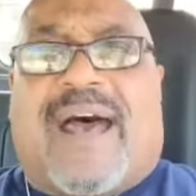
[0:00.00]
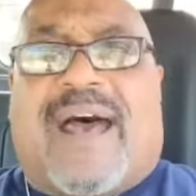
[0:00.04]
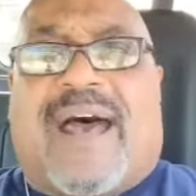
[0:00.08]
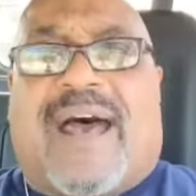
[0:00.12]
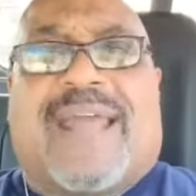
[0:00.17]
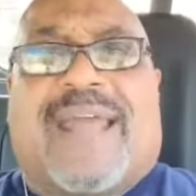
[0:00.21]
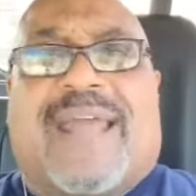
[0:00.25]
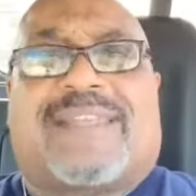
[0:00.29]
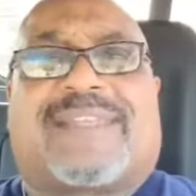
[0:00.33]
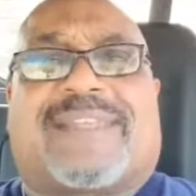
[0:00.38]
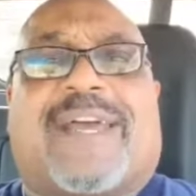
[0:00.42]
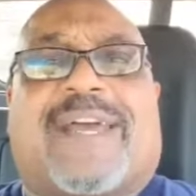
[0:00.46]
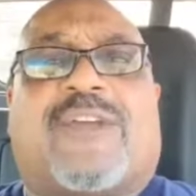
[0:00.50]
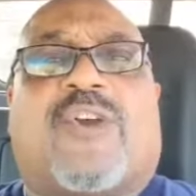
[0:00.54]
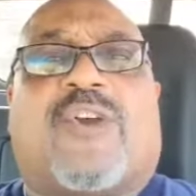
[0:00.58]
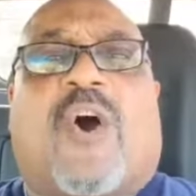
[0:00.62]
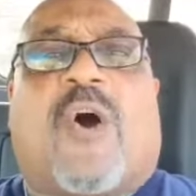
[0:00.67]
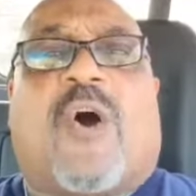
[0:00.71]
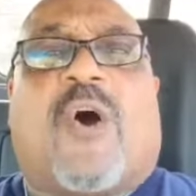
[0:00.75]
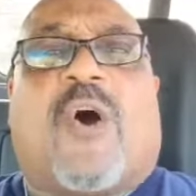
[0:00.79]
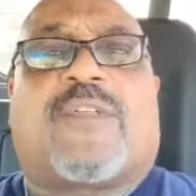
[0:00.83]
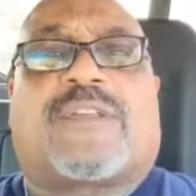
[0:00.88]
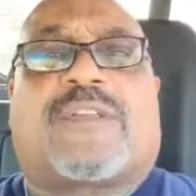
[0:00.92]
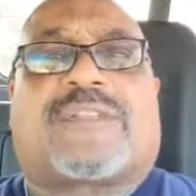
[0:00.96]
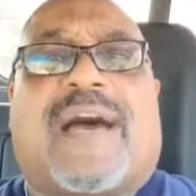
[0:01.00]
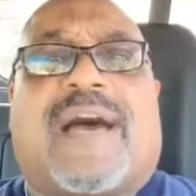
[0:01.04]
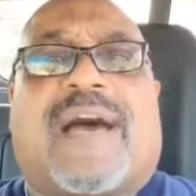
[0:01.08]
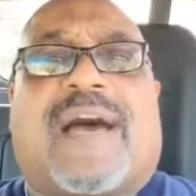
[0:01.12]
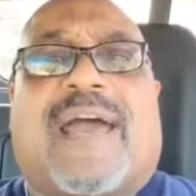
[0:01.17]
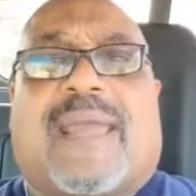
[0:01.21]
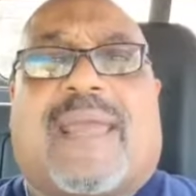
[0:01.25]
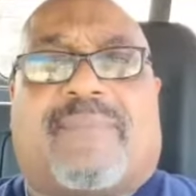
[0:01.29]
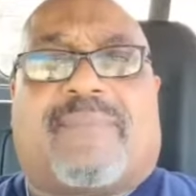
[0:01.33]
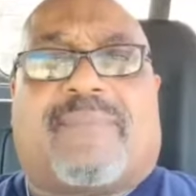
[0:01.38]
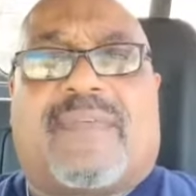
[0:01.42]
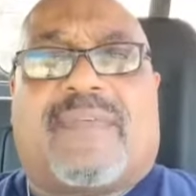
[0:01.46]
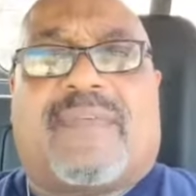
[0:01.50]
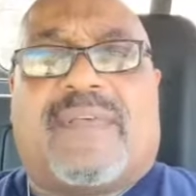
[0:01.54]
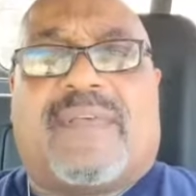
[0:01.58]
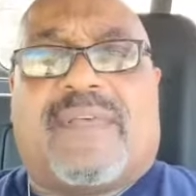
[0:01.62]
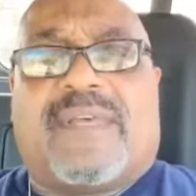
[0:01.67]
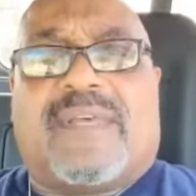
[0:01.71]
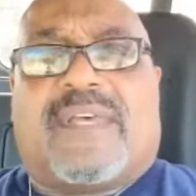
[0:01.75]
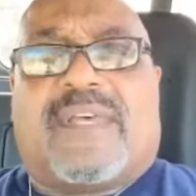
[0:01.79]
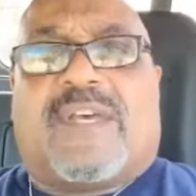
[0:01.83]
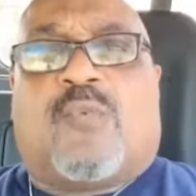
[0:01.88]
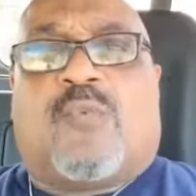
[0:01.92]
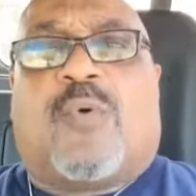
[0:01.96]
I tell you all the time,
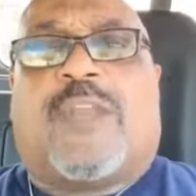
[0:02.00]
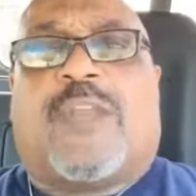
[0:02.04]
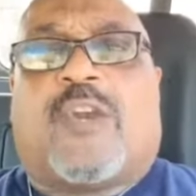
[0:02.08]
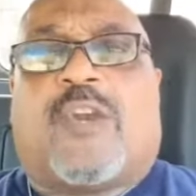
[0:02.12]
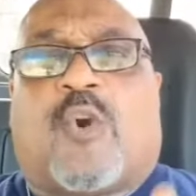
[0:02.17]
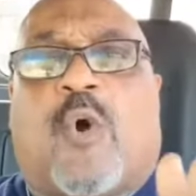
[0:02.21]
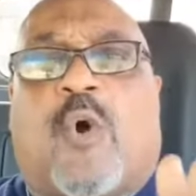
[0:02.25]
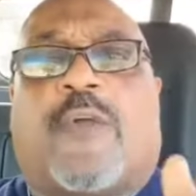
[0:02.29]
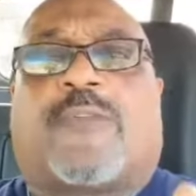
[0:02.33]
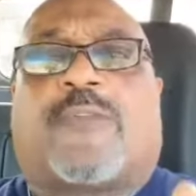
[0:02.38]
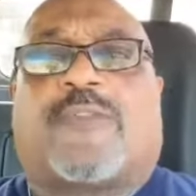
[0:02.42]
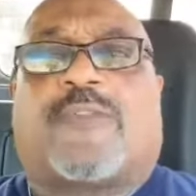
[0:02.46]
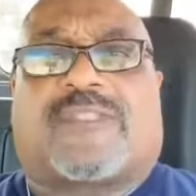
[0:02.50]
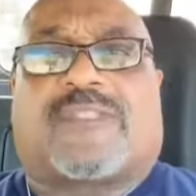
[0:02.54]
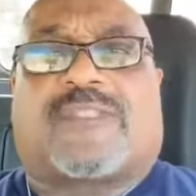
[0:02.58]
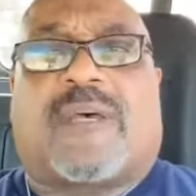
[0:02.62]
when you're going through